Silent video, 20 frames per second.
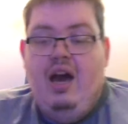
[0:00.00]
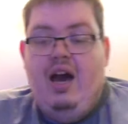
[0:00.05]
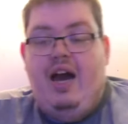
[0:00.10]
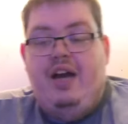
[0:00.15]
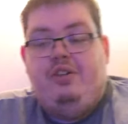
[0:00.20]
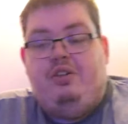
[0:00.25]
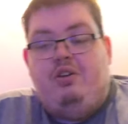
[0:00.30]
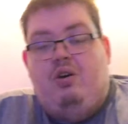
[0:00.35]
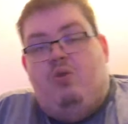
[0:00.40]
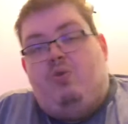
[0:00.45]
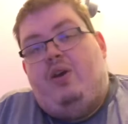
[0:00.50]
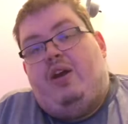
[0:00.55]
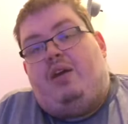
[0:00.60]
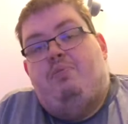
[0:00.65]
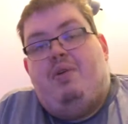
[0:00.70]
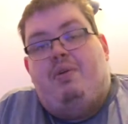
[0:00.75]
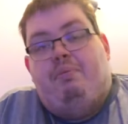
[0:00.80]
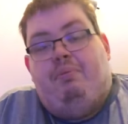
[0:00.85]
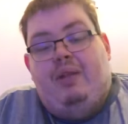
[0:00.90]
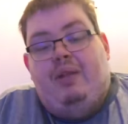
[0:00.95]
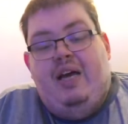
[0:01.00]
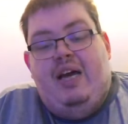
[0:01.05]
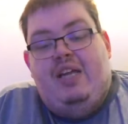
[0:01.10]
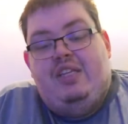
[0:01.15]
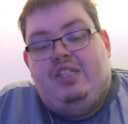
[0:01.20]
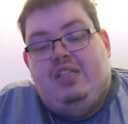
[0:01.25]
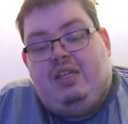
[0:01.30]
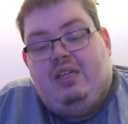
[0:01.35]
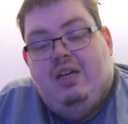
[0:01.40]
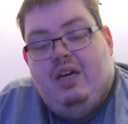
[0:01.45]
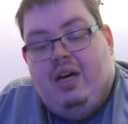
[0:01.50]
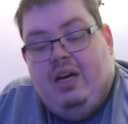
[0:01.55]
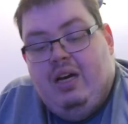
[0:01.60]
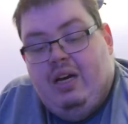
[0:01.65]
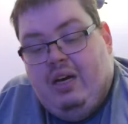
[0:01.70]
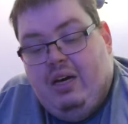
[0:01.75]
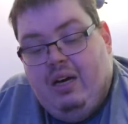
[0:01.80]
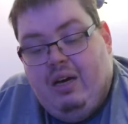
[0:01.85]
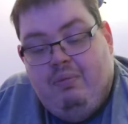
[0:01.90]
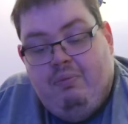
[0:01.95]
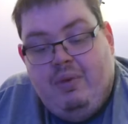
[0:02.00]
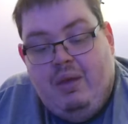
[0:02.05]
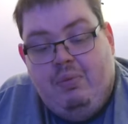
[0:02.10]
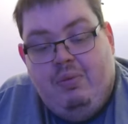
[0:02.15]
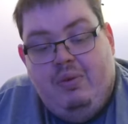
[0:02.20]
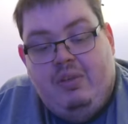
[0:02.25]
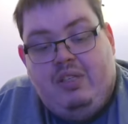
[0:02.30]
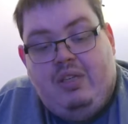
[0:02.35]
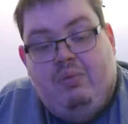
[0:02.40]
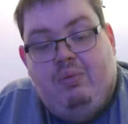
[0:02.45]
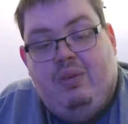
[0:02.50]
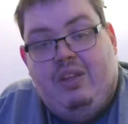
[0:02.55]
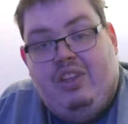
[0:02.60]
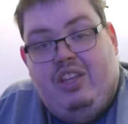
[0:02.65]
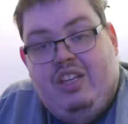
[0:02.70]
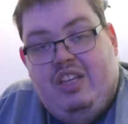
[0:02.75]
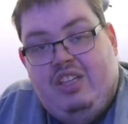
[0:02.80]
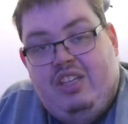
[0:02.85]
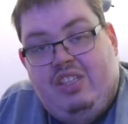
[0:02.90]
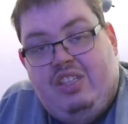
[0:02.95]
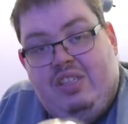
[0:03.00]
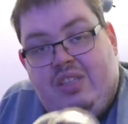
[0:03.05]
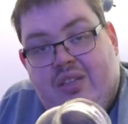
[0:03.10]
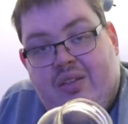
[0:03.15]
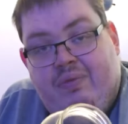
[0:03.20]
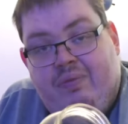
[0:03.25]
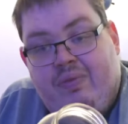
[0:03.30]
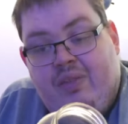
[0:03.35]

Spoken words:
I don't recommend plastic. Maybe something like this,